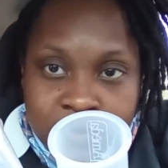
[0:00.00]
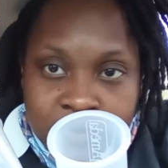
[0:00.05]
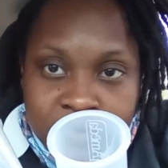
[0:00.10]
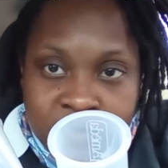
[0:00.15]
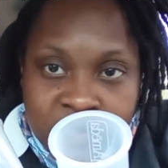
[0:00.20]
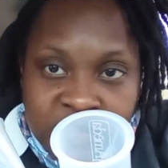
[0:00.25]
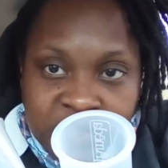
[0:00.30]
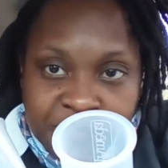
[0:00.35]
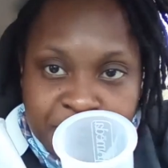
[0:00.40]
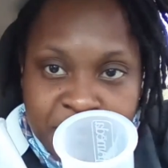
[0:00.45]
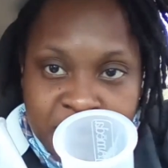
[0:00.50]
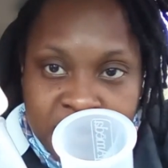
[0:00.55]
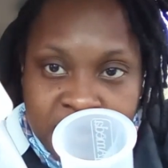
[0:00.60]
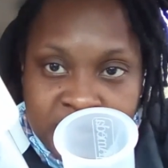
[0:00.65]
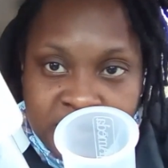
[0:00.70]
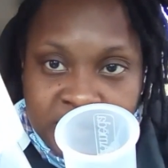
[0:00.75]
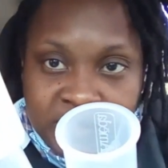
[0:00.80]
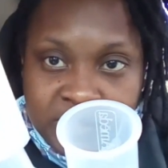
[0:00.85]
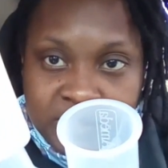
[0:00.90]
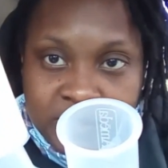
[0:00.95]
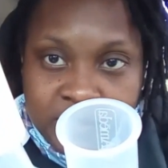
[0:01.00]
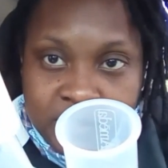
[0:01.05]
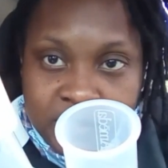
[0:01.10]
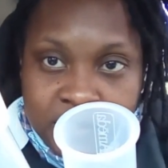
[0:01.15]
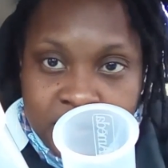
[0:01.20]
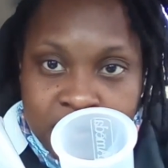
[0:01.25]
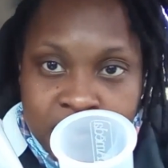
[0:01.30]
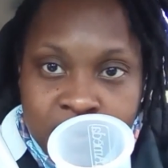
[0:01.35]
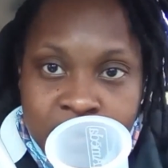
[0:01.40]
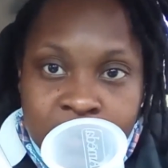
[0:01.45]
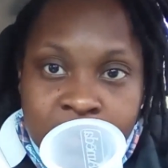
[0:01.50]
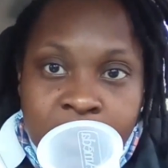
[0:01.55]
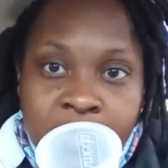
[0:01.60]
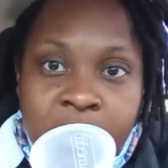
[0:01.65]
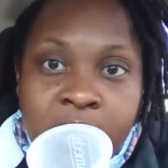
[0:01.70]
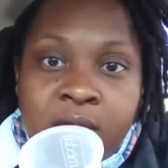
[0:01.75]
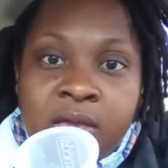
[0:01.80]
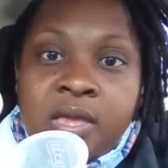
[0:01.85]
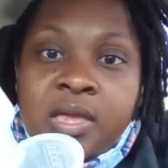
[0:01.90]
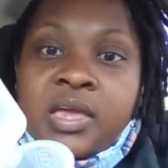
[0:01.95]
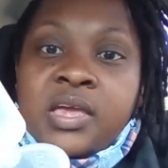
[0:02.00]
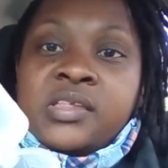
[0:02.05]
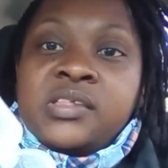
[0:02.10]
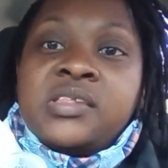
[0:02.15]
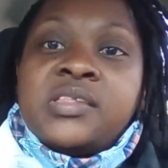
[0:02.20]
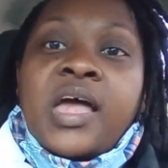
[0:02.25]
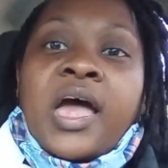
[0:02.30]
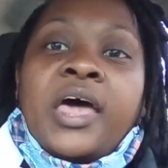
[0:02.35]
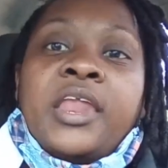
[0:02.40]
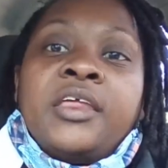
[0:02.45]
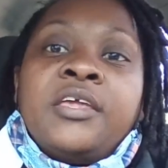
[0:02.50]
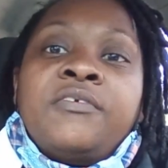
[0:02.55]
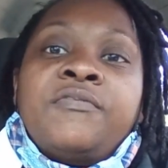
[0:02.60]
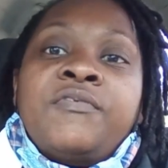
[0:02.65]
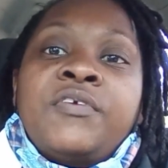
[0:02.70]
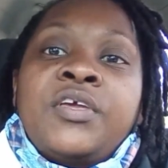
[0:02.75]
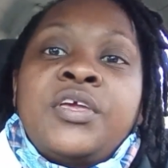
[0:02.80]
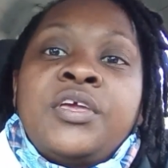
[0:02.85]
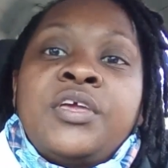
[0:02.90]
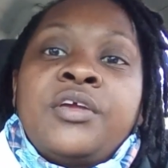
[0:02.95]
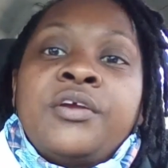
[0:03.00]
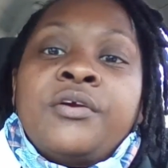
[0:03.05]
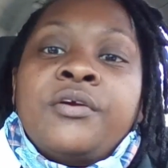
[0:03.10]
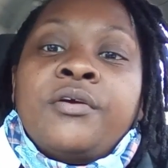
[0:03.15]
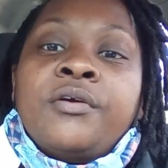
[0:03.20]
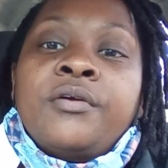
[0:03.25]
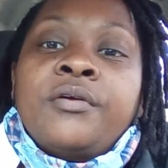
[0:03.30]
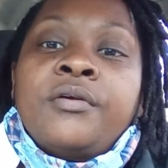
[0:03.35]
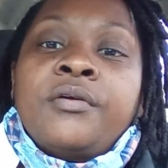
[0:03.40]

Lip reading: this piece inside of here.